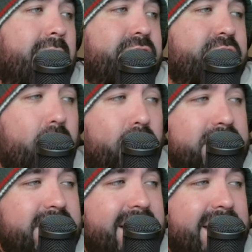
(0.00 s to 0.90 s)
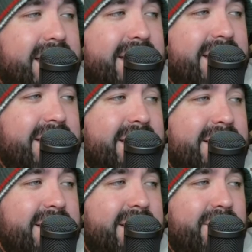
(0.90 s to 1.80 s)
The goaltending
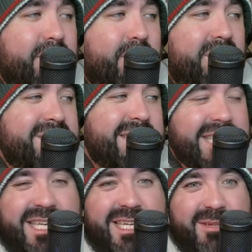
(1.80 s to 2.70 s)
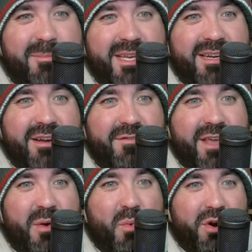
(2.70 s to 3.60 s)
was a little bit of
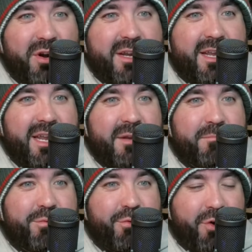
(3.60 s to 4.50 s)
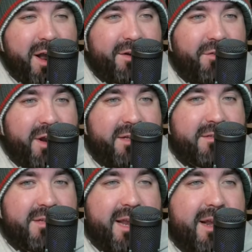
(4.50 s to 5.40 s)
a work in
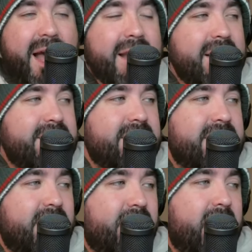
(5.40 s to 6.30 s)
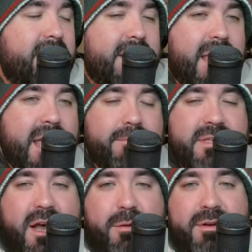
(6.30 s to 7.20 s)
progress, and not necessarily on the Cam
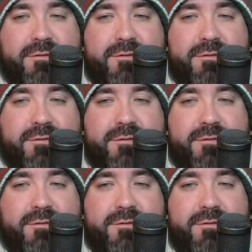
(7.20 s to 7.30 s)
Talbot